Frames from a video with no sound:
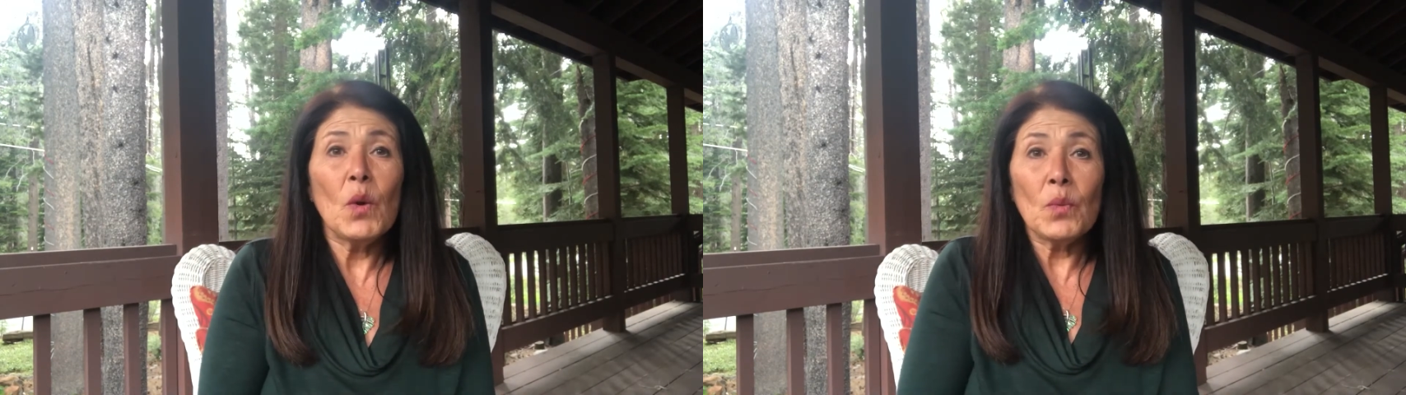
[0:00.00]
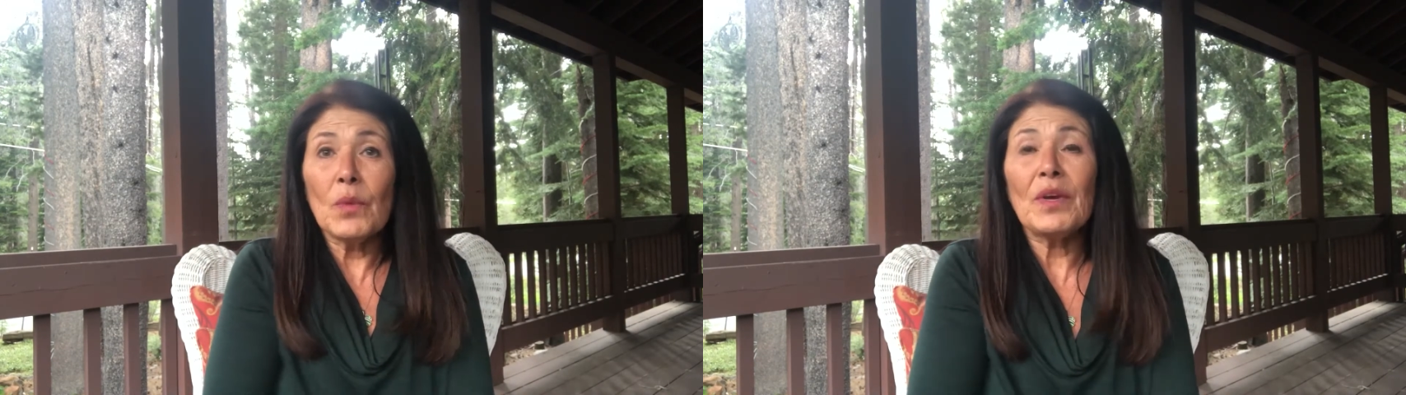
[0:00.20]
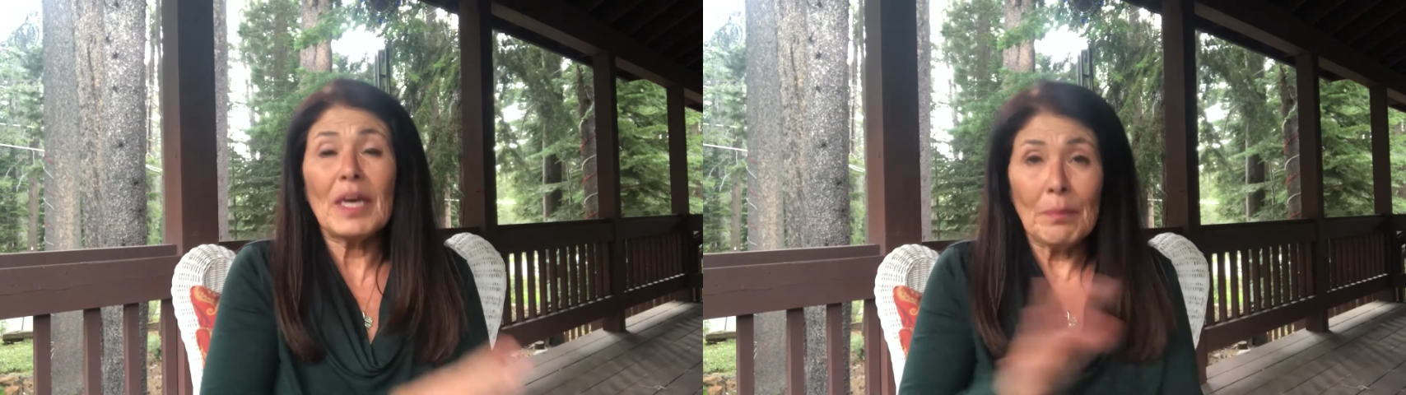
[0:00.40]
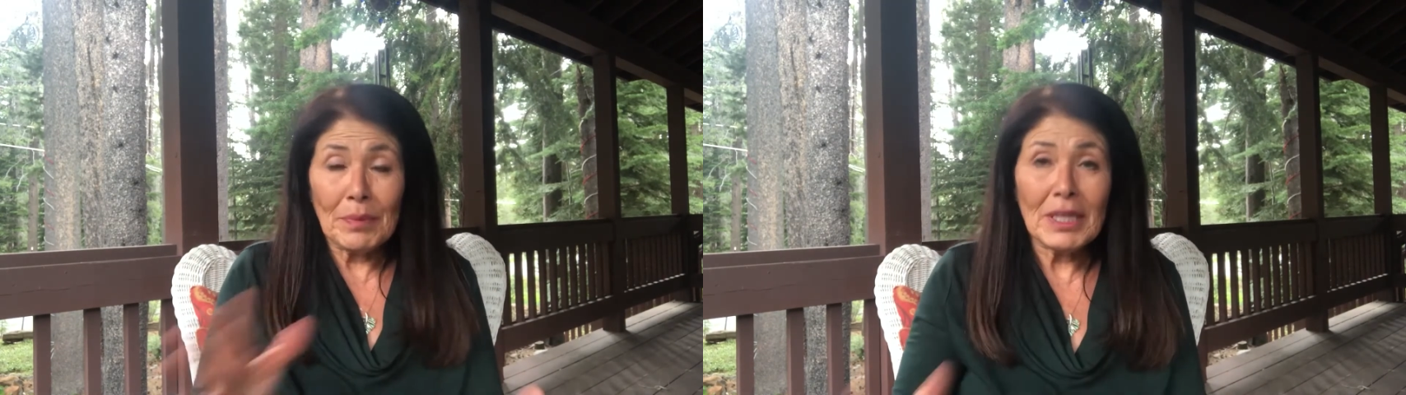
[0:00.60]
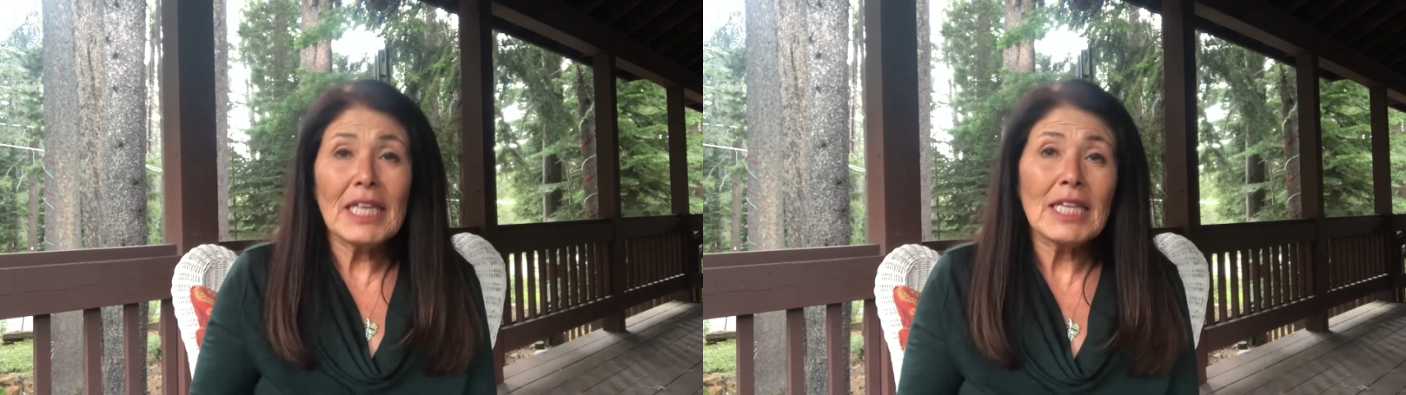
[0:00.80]
when we
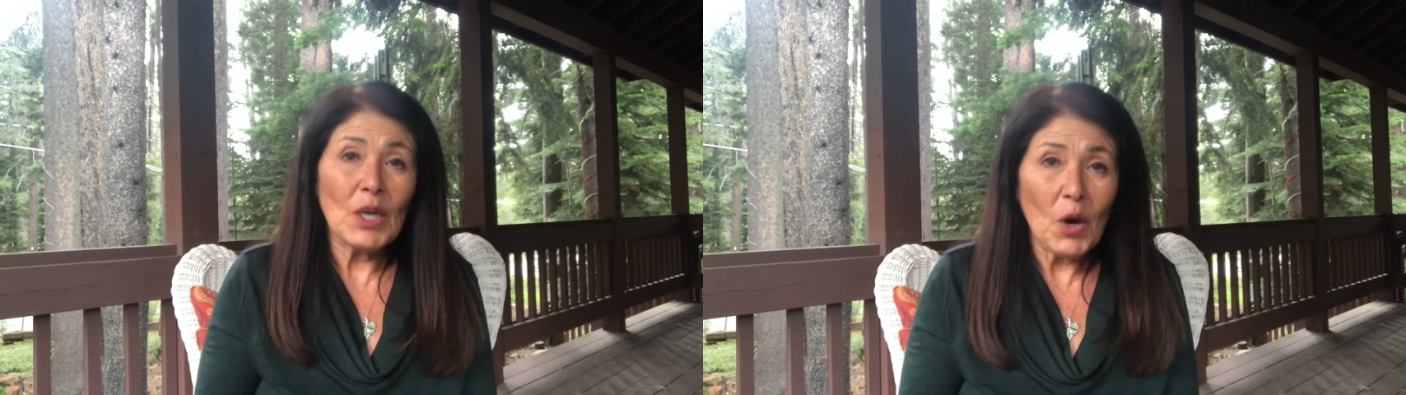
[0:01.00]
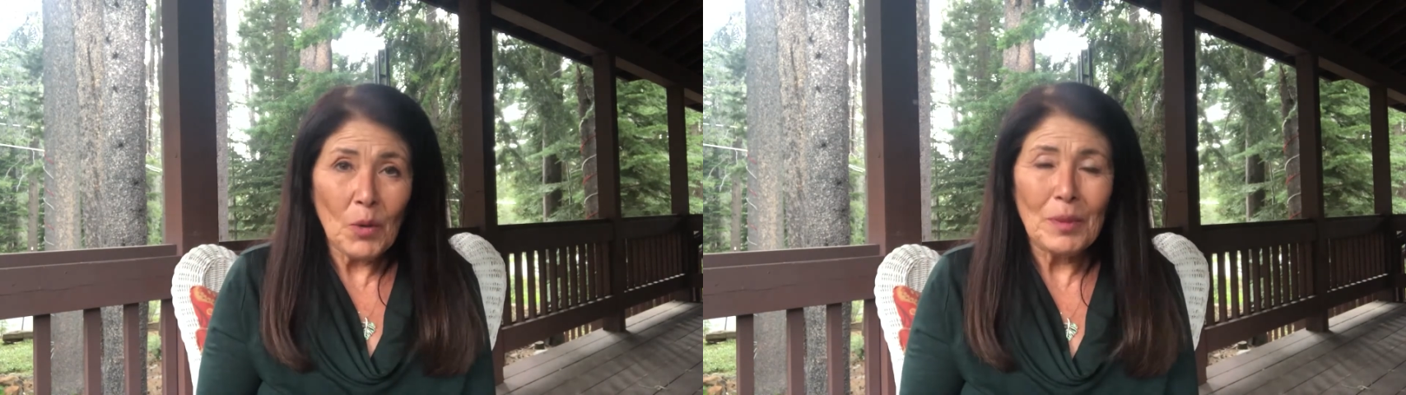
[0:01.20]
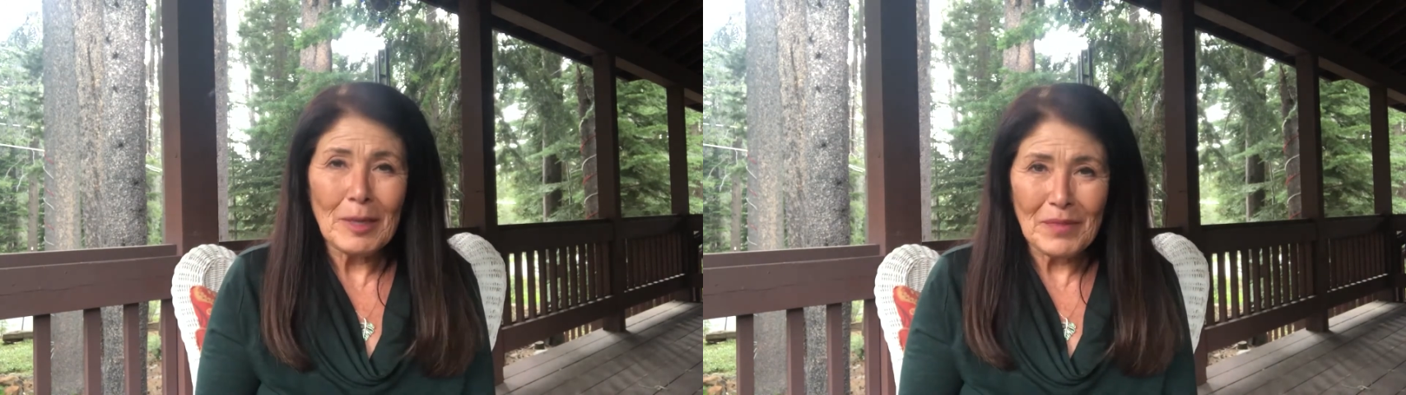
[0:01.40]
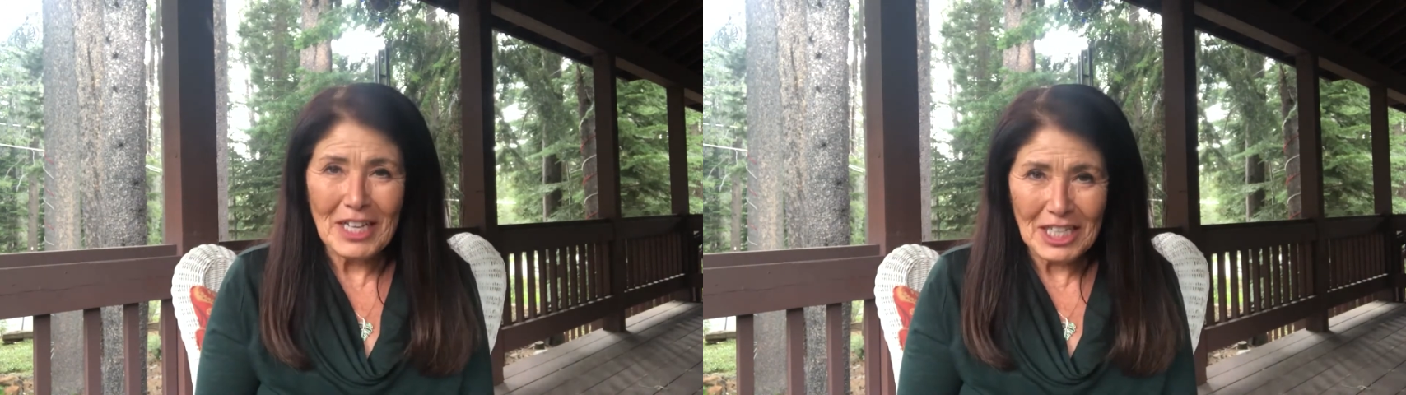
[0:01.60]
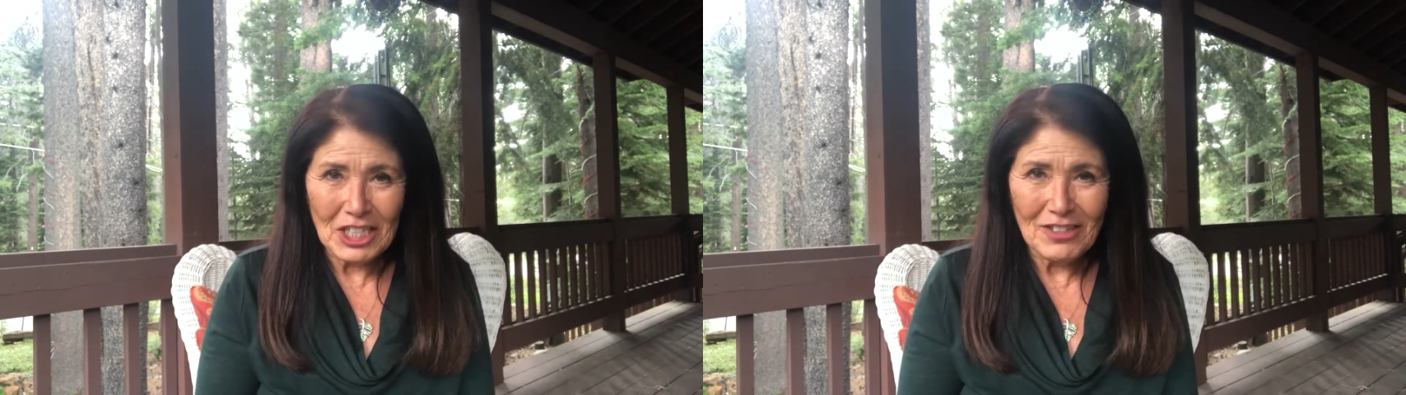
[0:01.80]
completely open up the
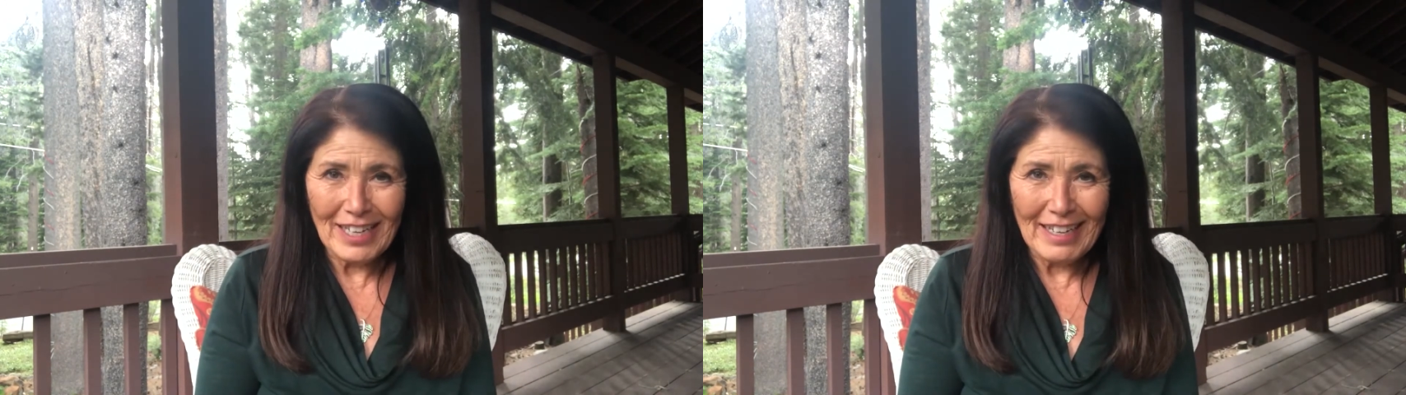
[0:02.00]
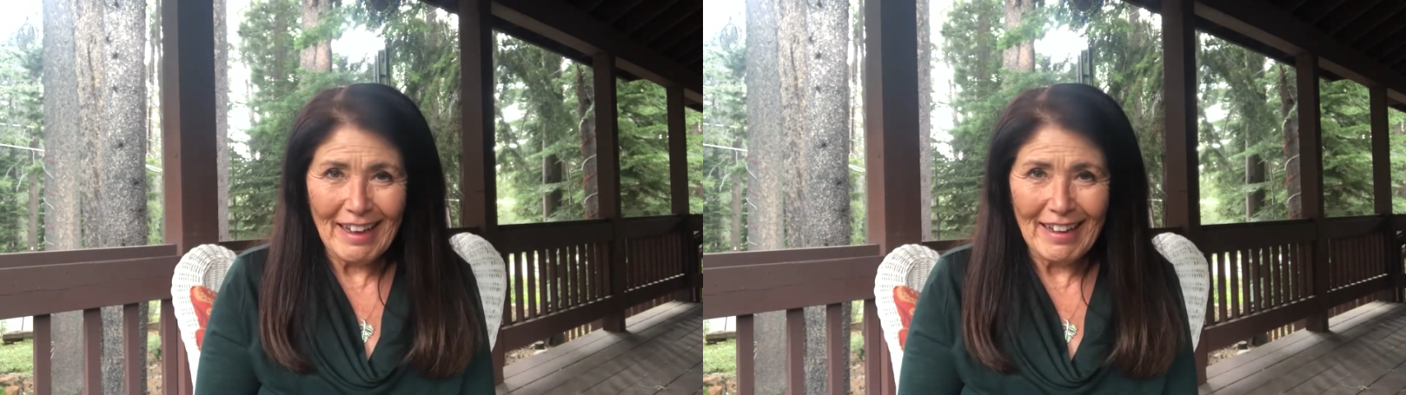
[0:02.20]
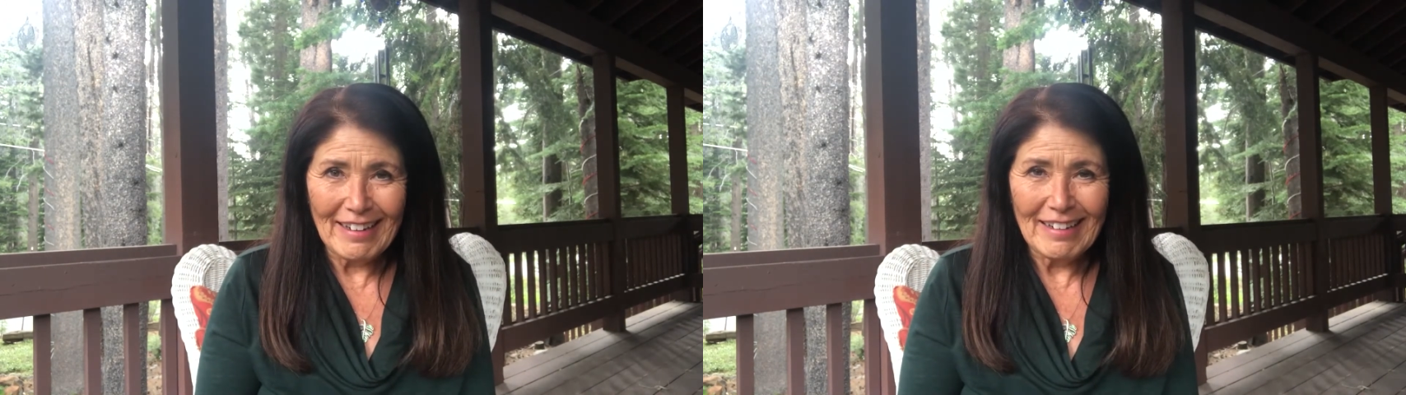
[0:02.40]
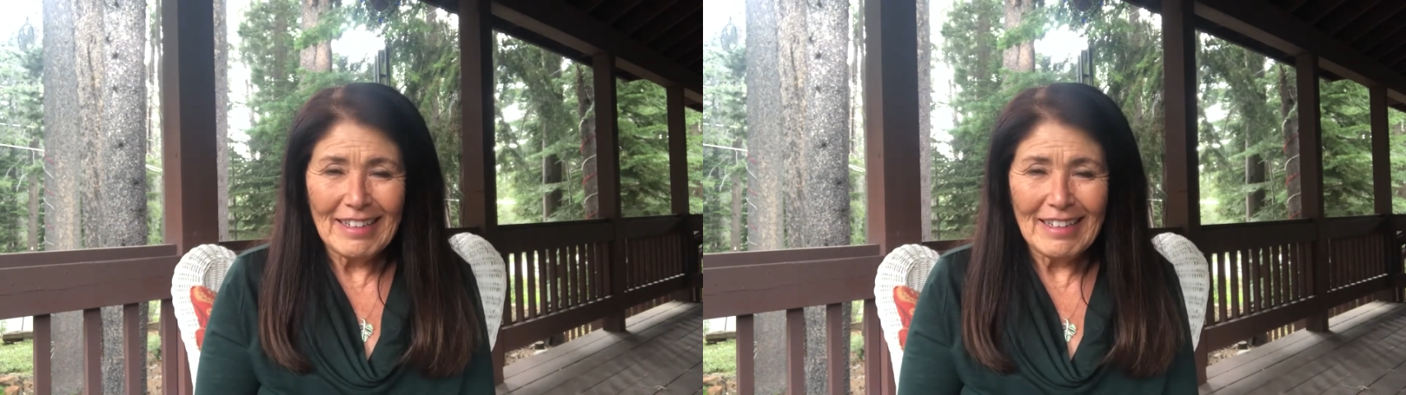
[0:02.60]
country again.